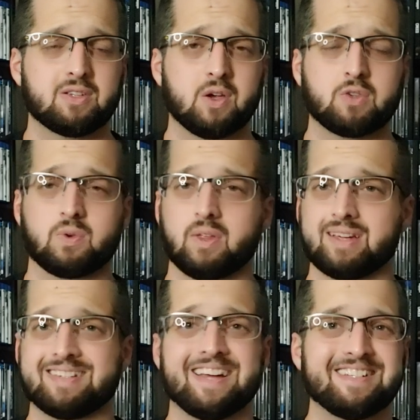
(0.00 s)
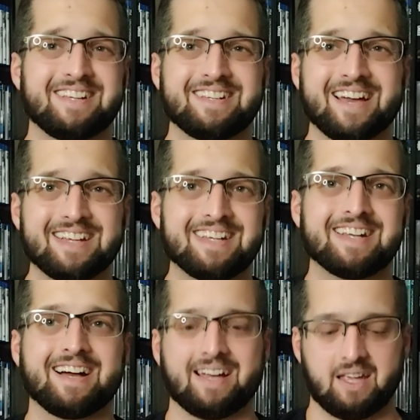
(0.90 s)
goes for like
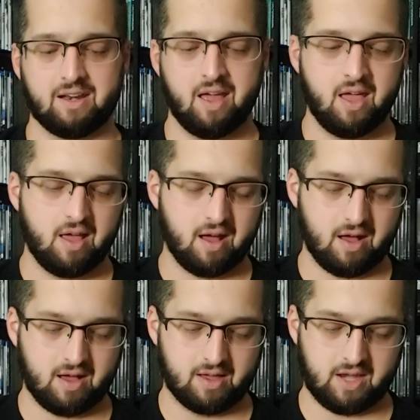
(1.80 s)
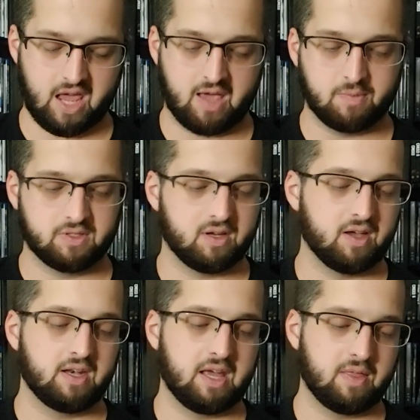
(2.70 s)
$19.99 on
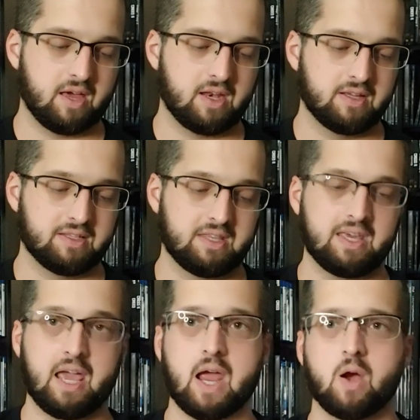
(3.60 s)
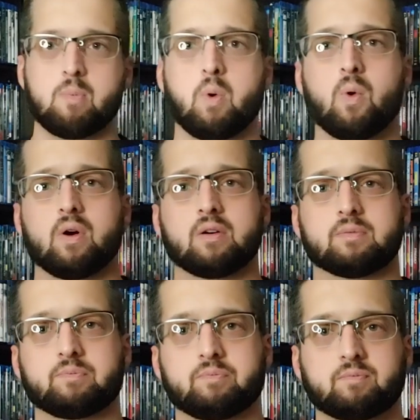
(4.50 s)
Amazon, and that is the
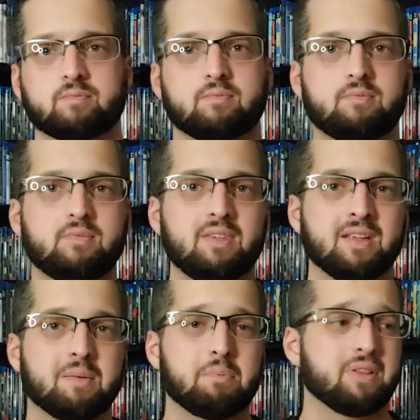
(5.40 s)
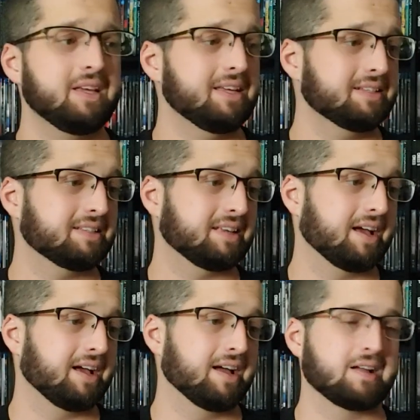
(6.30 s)
Airport complete
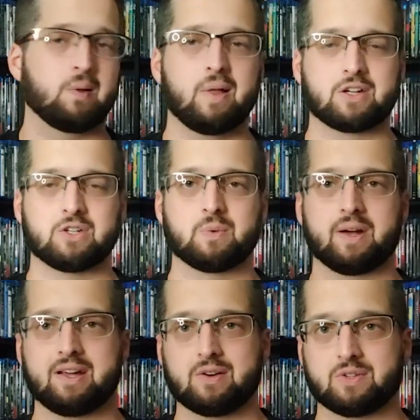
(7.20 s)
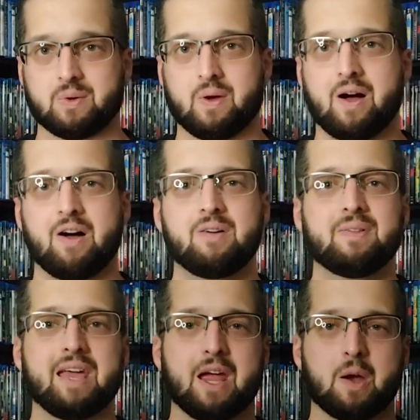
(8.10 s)
collection right here. So all of
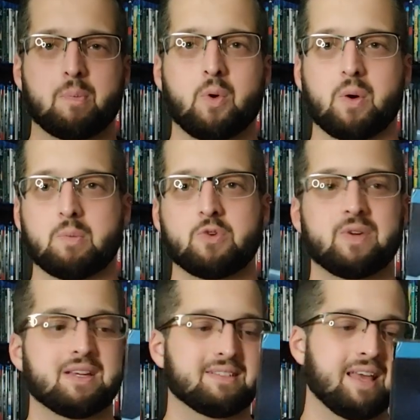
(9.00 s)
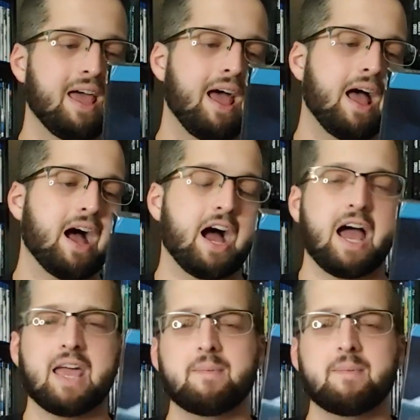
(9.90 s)
the Airport movies. I